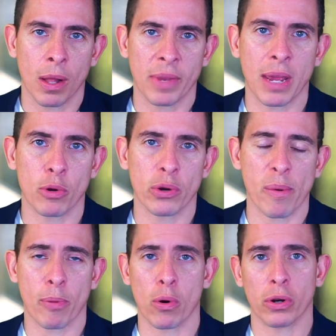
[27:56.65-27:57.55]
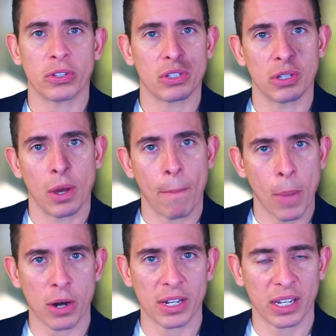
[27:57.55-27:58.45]
neighborhood reports,
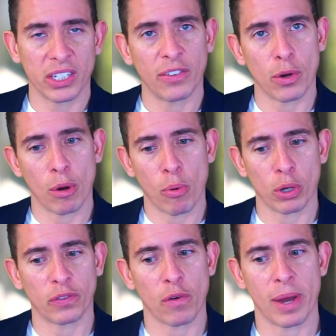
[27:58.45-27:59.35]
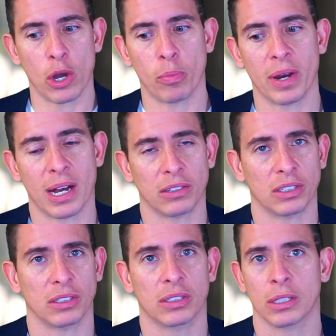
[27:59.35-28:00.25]
market activity reports for my open
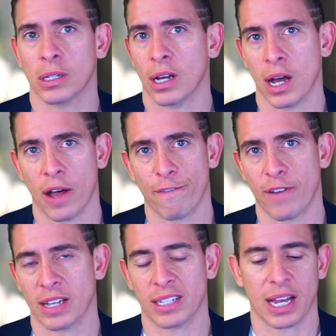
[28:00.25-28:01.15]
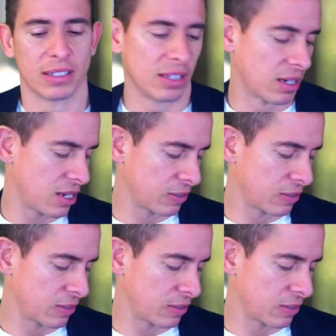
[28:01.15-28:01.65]
houses. Fantastic.